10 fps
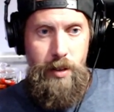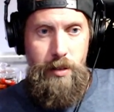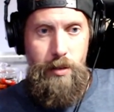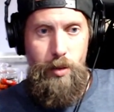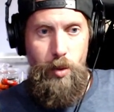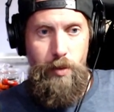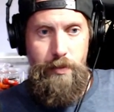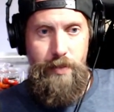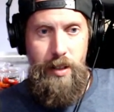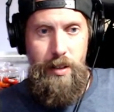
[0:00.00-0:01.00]
Vertical
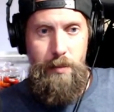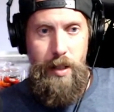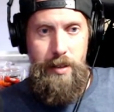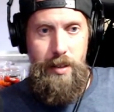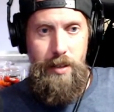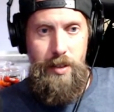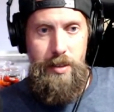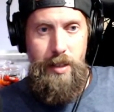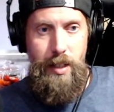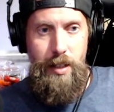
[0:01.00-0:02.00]
won't fit in my
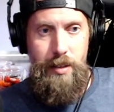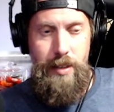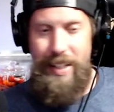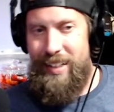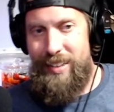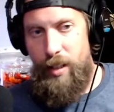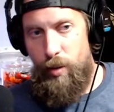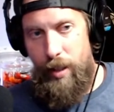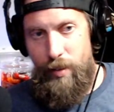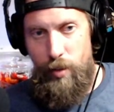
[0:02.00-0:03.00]
TV stand. Yeah, see,
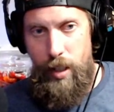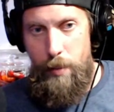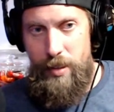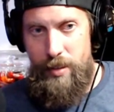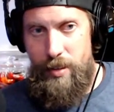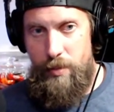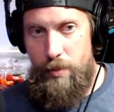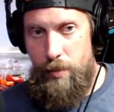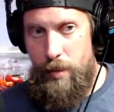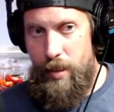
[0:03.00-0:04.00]
I don't have no gaming
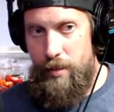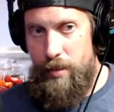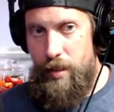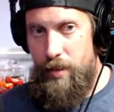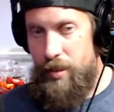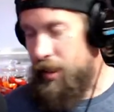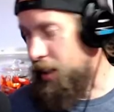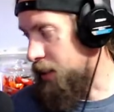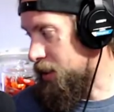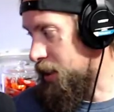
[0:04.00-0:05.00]
systems on my TV
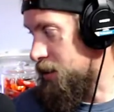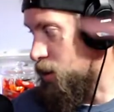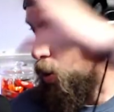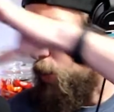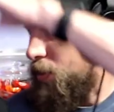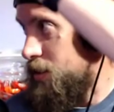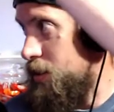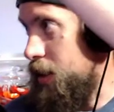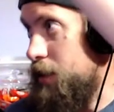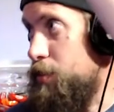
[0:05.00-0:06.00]
stand. Everything's
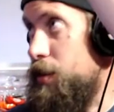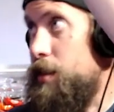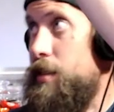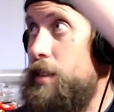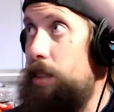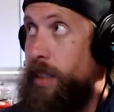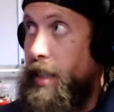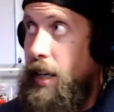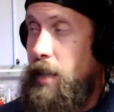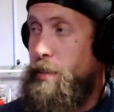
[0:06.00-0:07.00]
open, so I can put
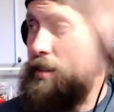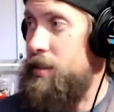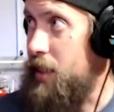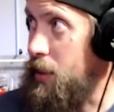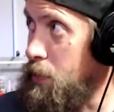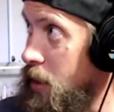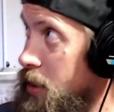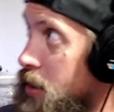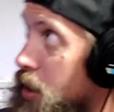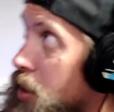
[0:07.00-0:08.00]
I can put 10
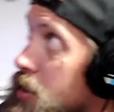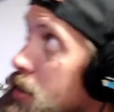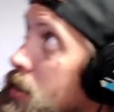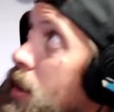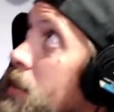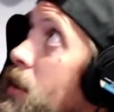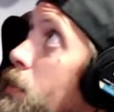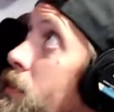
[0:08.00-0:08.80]
PlayStations on